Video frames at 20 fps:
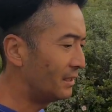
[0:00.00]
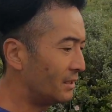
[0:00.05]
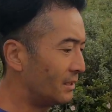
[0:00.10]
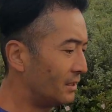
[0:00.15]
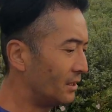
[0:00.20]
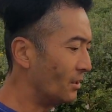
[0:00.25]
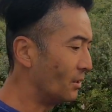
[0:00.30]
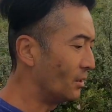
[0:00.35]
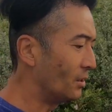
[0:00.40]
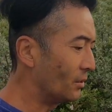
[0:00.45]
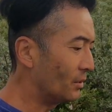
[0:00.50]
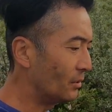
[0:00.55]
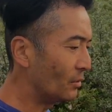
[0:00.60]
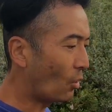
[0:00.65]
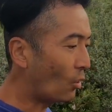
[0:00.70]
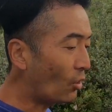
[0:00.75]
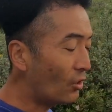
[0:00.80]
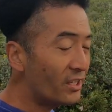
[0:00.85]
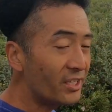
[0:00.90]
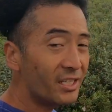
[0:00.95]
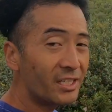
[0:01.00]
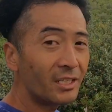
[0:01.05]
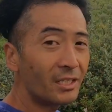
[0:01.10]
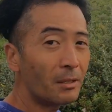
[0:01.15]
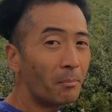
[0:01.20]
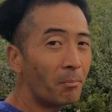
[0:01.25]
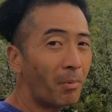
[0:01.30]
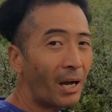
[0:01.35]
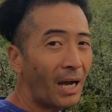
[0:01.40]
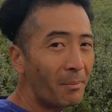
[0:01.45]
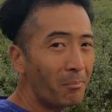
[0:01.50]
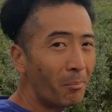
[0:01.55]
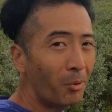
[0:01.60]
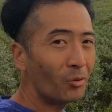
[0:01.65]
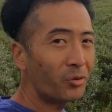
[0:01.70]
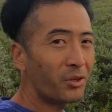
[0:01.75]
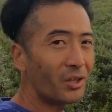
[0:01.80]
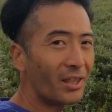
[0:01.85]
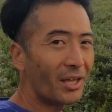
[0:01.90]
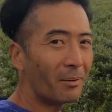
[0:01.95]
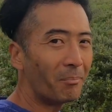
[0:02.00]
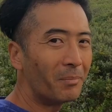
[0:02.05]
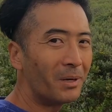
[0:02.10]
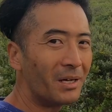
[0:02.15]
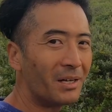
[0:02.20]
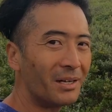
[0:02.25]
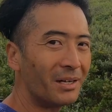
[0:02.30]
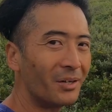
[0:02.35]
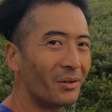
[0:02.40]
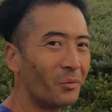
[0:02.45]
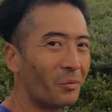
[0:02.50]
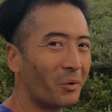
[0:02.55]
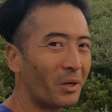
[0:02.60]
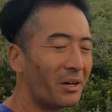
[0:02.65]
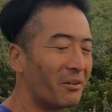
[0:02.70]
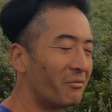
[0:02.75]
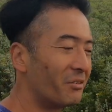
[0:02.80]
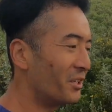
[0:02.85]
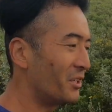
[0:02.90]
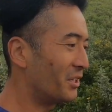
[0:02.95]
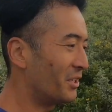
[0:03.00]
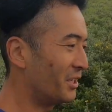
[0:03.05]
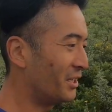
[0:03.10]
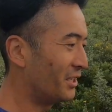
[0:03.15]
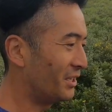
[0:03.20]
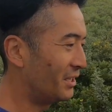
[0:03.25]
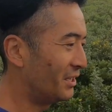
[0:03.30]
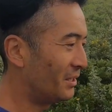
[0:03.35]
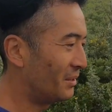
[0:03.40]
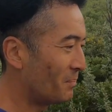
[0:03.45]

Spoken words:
So, or you can combine both of them, whatever,